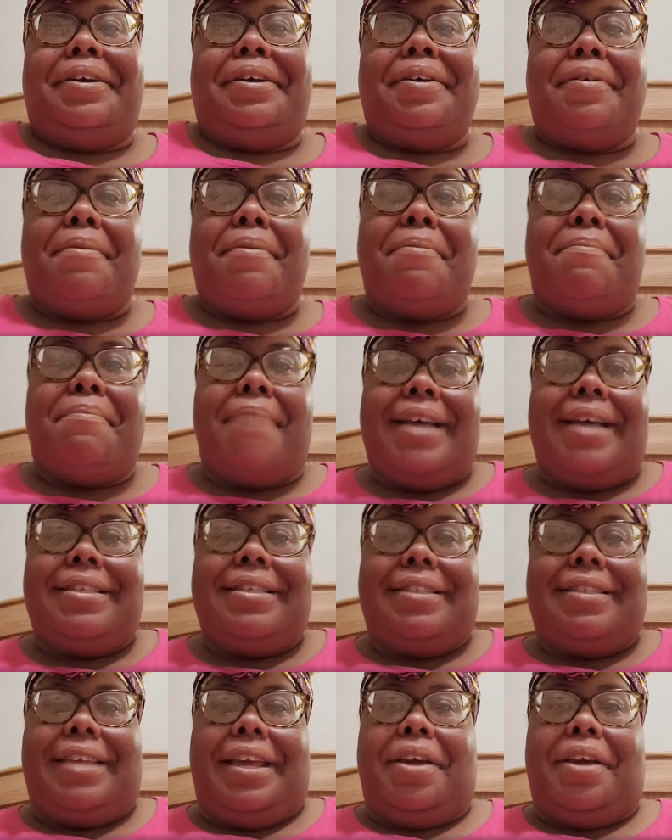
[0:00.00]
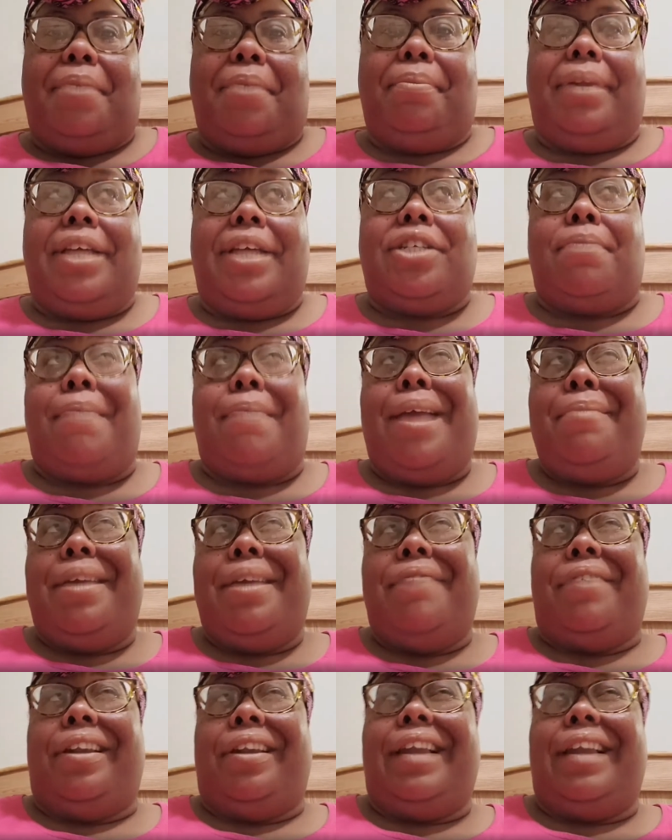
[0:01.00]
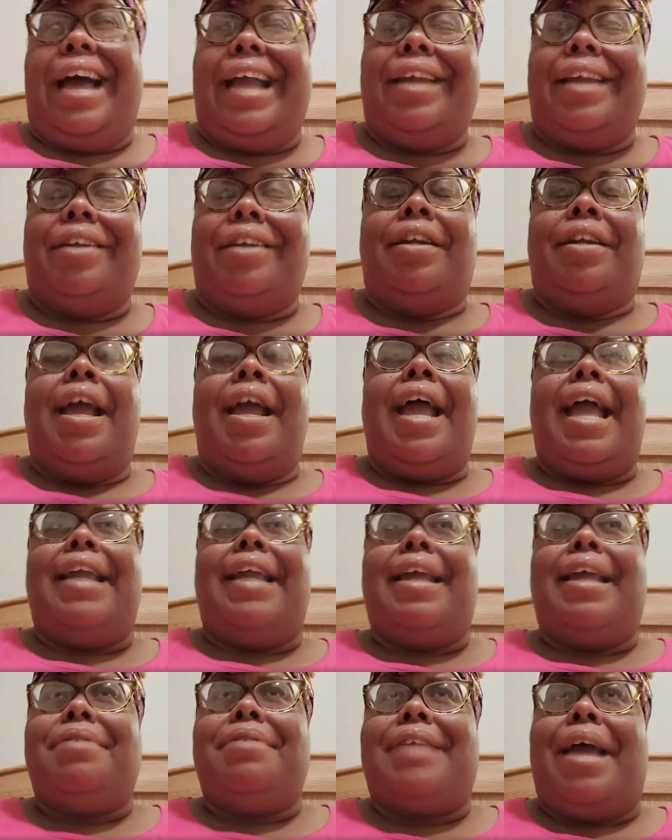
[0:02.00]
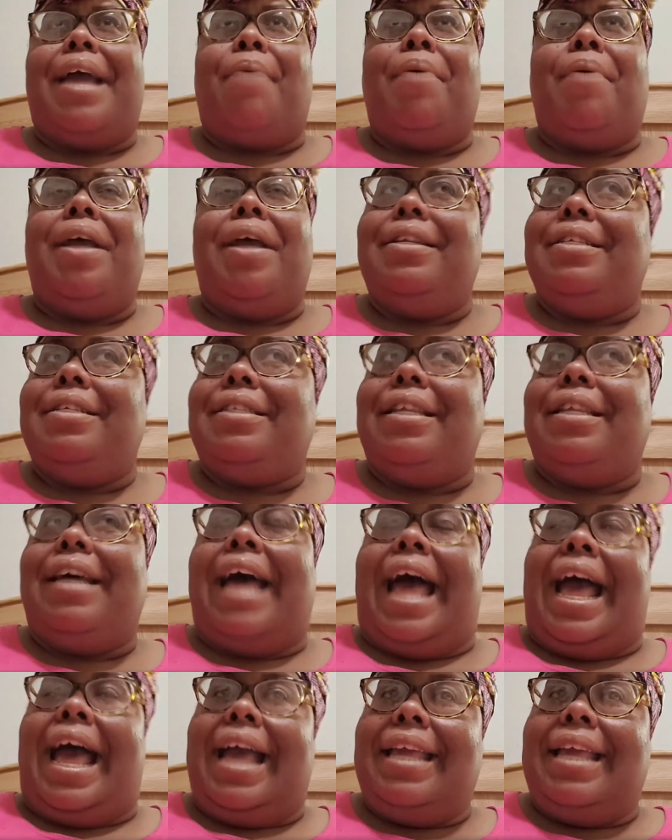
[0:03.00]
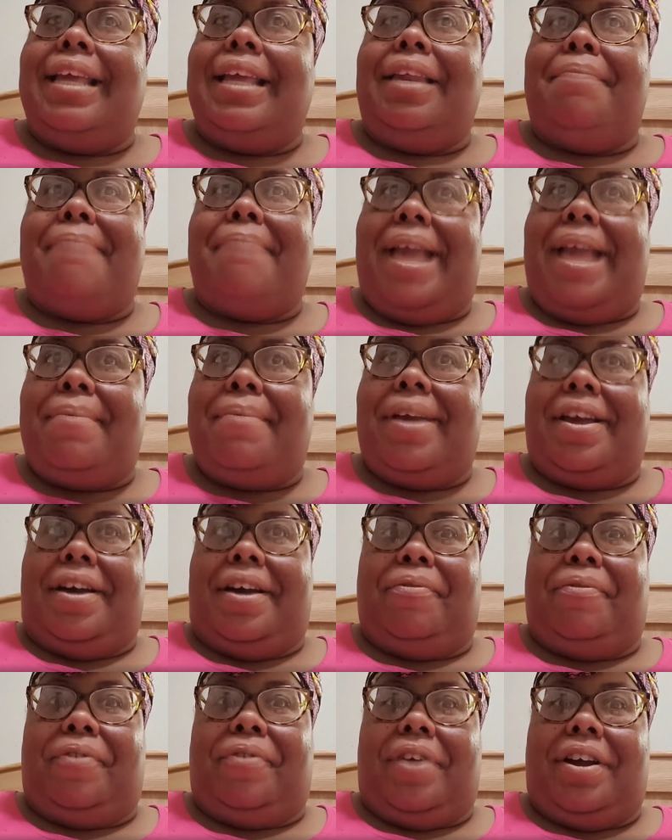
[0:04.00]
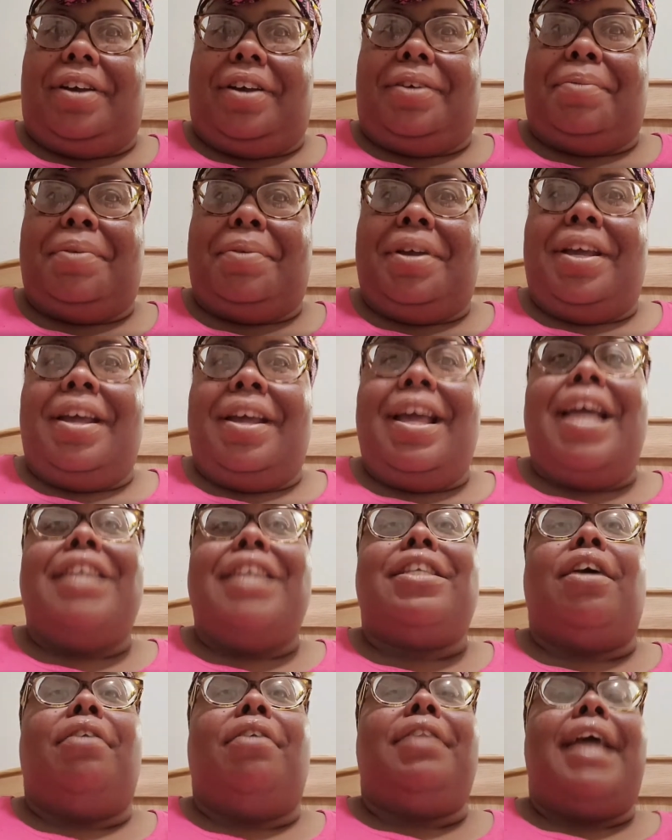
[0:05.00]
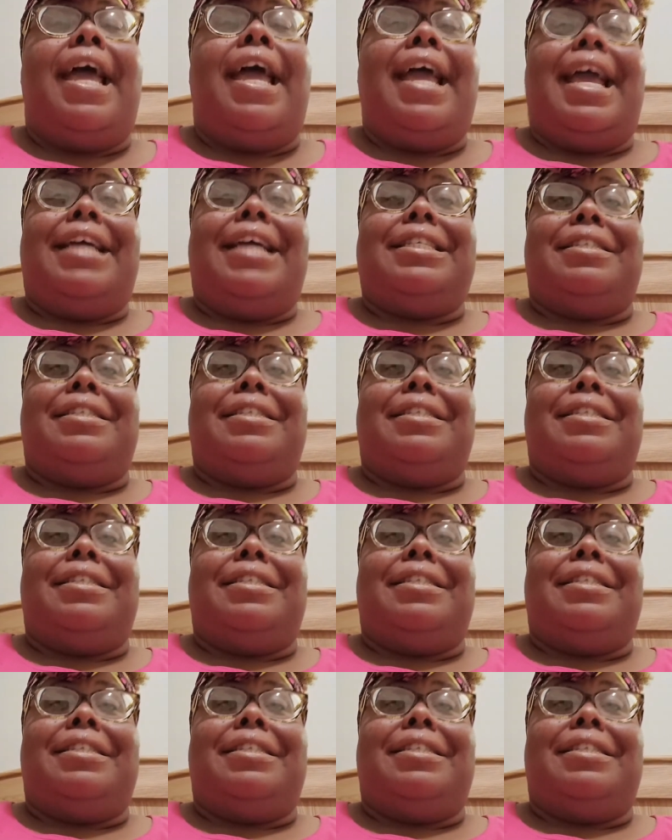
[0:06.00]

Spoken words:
my skin complexion, maybe even lighter. And they was like, where did this little high yellow baby come from? So that